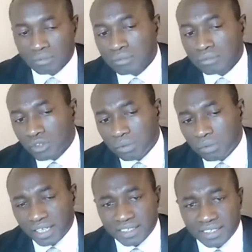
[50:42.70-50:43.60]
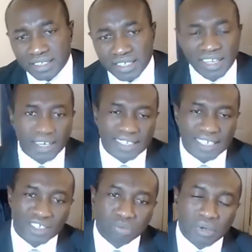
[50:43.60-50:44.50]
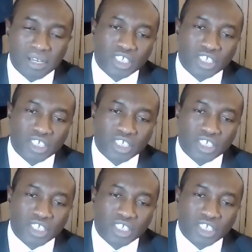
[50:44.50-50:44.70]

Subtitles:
No, but that's illegal. I think that's why.